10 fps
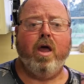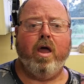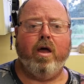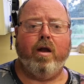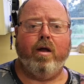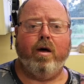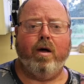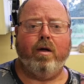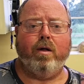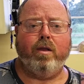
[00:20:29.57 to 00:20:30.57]

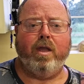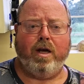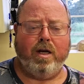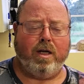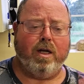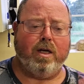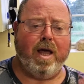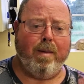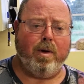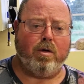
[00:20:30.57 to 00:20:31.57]
they didn't get
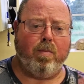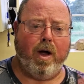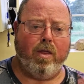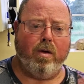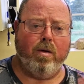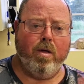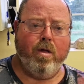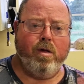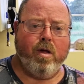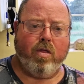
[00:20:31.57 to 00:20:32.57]
damaged by
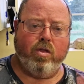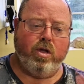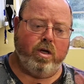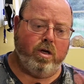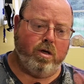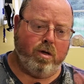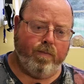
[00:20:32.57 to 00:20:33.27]
the